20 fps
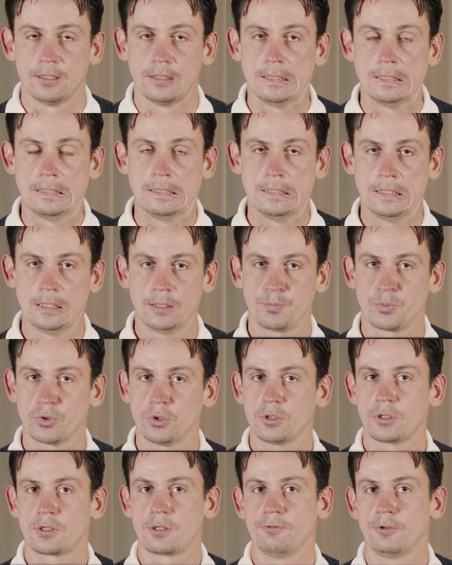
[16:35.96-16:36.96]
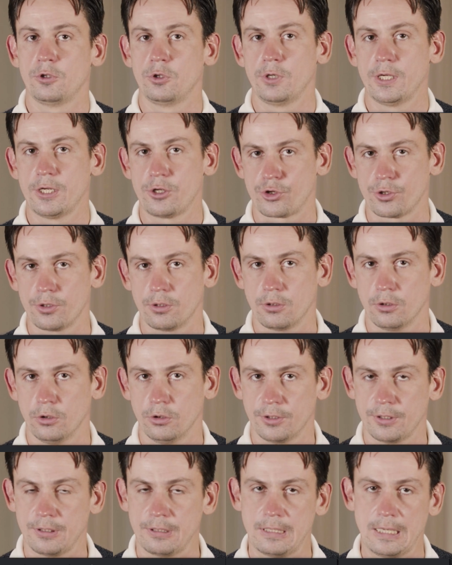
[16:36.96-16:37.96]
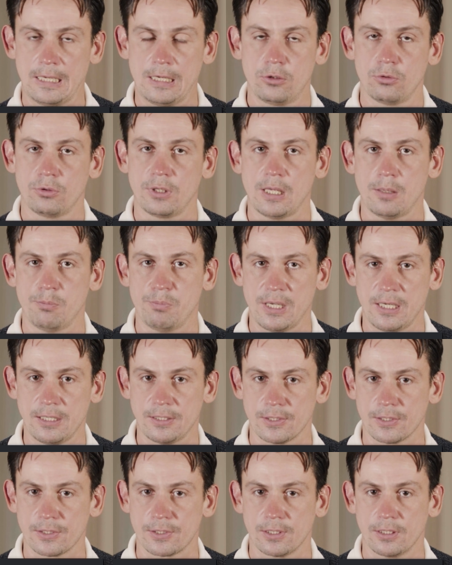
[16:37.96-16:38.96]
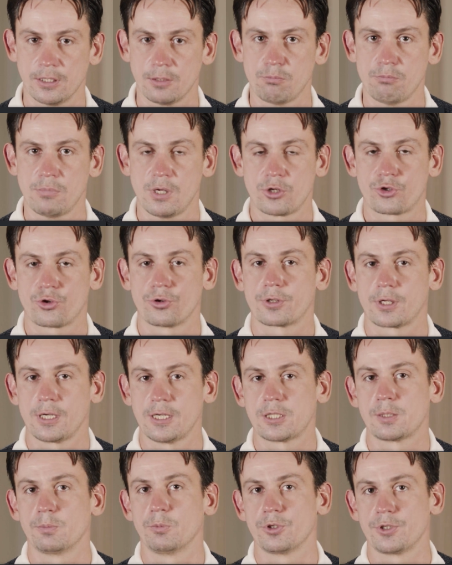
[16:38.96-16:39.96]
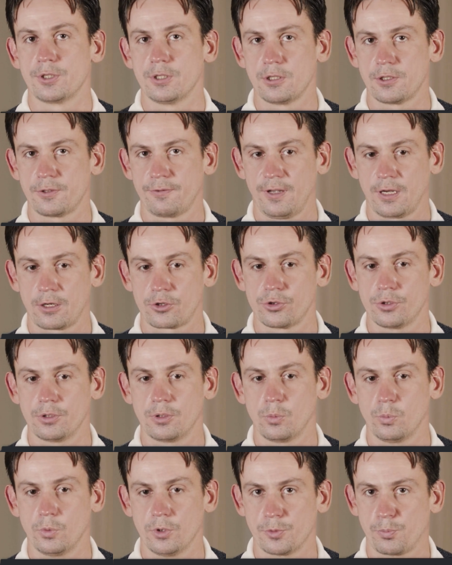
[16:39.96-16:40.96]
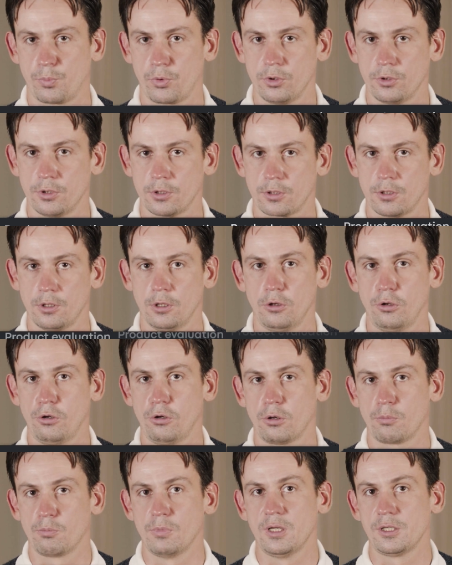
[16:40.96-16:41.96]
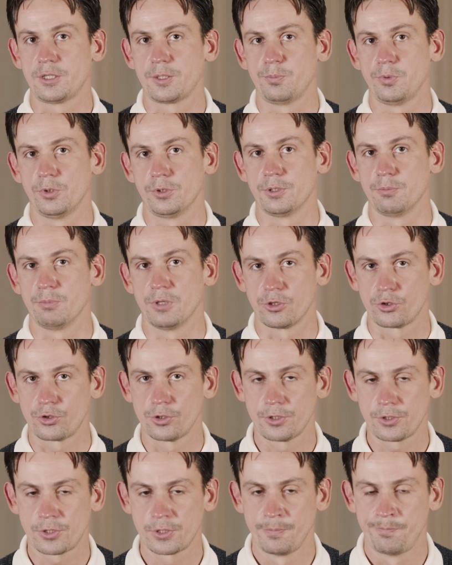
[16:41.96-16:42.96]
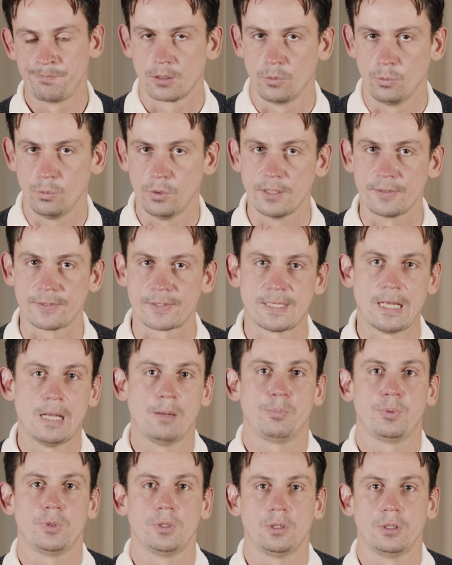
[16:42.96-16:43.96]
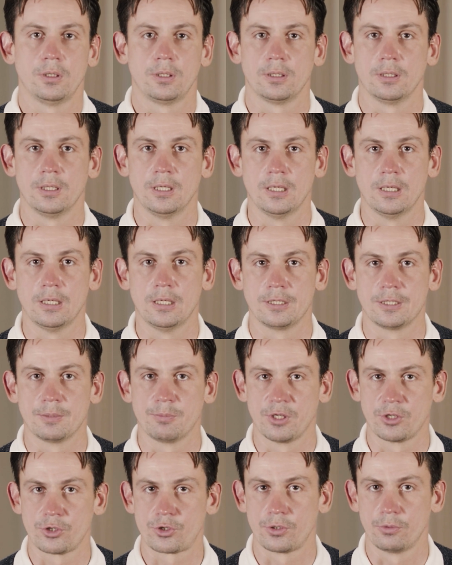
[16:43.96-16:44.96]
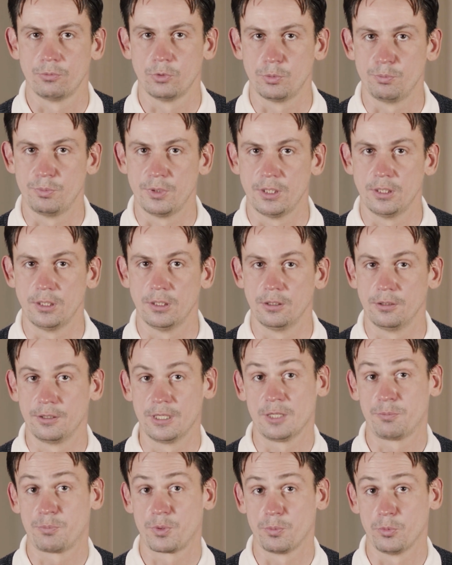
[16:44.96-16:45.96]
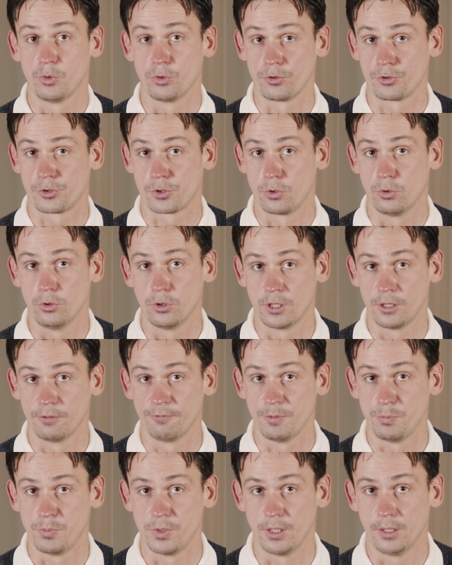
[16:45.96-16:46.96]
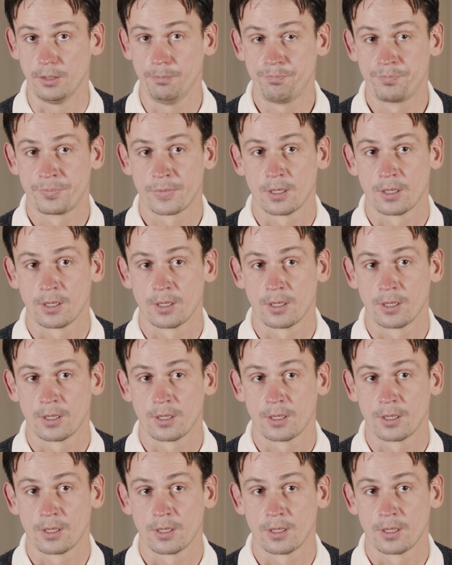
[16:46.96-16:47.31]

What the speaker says: it did product evaluation on a day-to-day basis, and it measured customer satisfaction with product along multiple dimensions. One sample dimension would be Net Promoter Score, NPS.